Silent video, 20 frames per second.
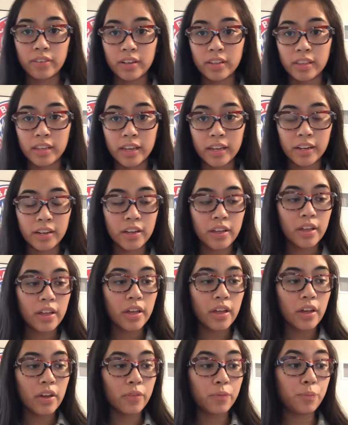everything,
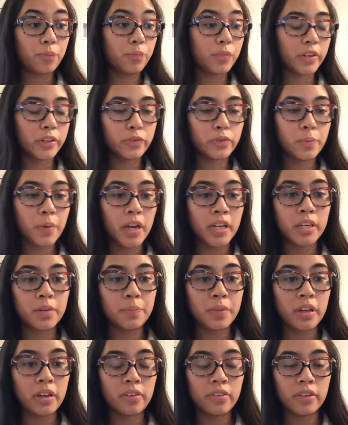just
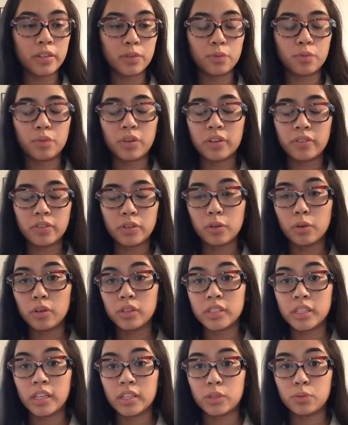reminded me of one of the
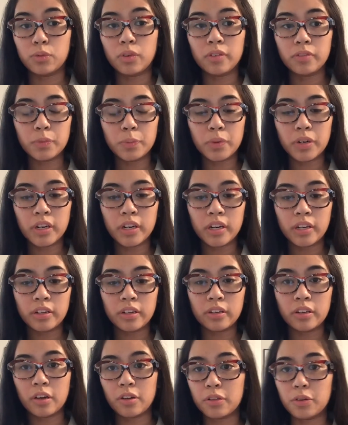goals against
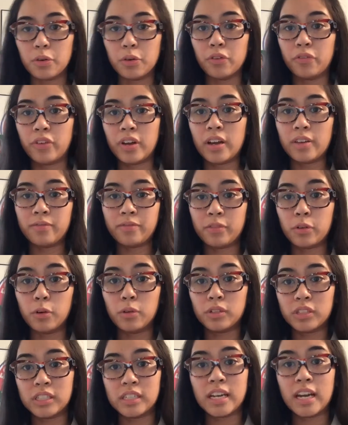Wolfsburg, you know, the whole 5
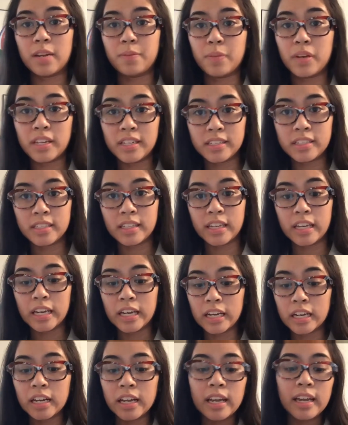goals in 9 minutes
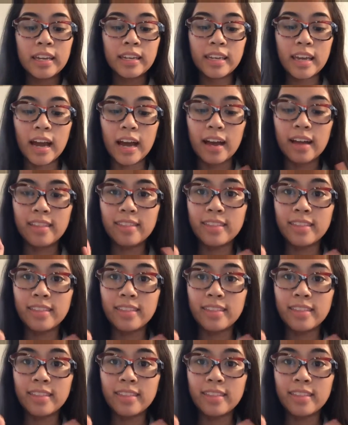thing. Yeah,